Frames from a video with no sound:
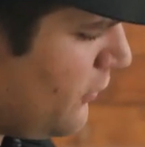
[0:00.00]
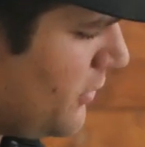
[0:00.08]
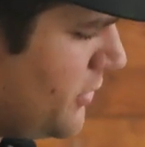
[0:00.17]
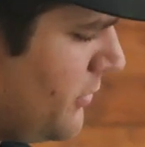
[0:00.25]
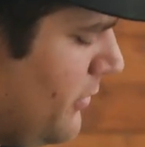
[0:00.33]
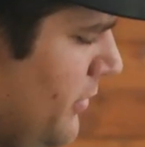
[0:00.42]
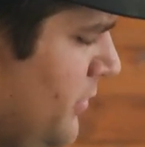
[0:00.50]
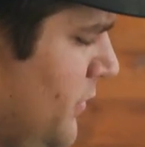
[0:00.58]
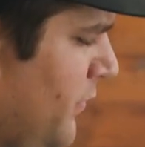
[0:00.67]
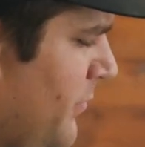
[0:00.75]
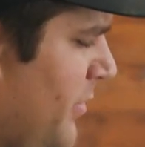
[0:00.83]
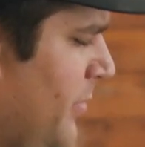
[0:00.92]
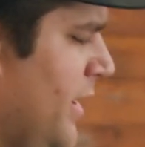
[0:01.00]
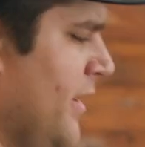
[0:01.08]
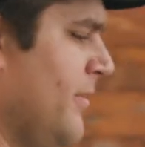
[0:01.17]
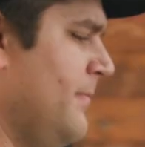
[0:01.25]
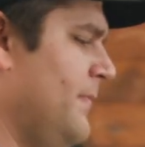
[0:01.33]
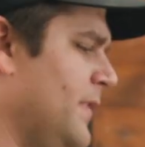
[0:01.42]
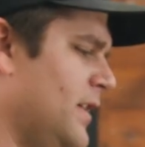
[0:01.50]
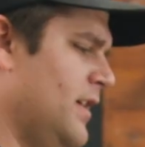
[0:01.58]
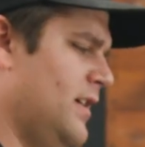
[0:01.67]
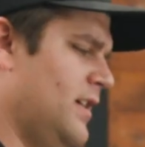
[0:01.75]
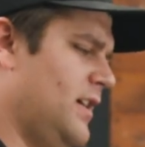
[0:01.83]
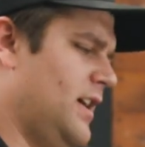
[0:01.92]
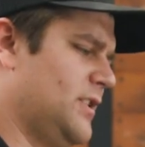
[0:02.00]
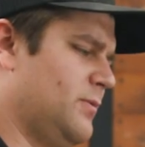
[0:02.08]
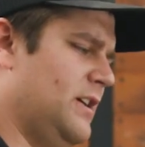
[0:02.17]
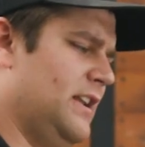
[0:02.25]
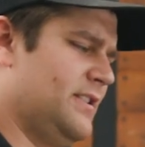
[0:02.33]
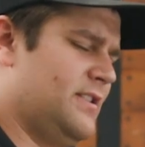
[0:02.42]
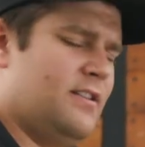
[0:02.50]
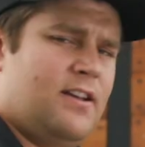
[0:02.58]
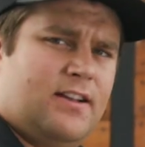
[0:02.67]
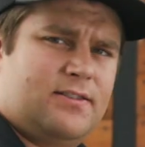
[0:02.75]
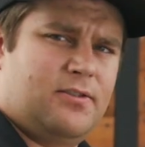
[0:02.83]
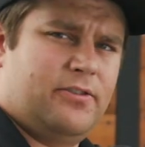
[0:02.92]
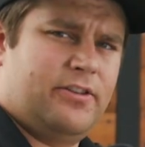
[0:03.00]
four screws from the bottom as well as the nuts